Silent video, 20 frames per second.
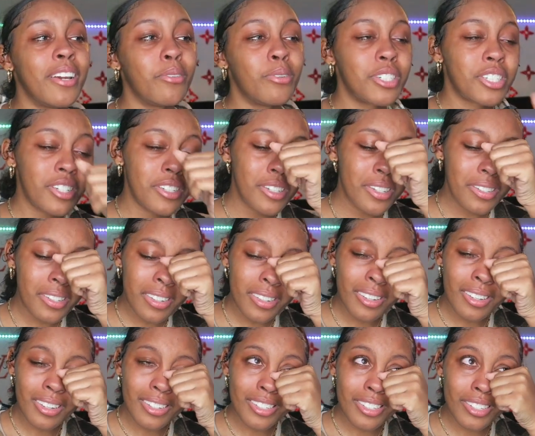which is
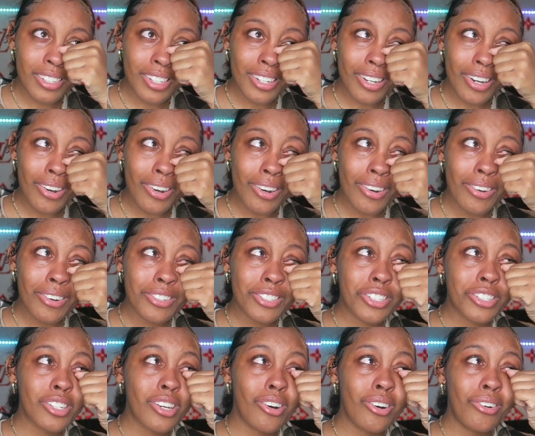
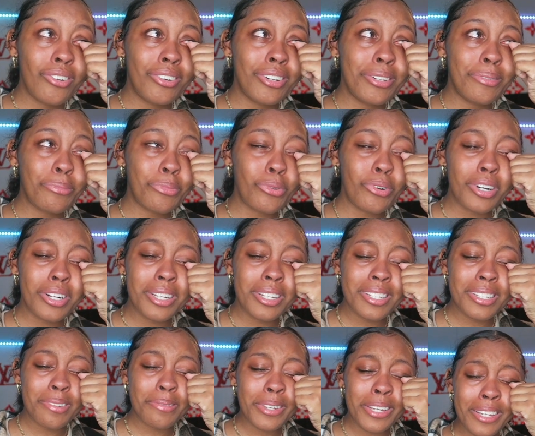so
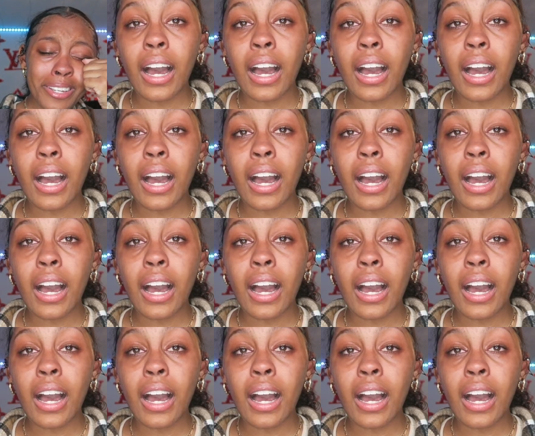important.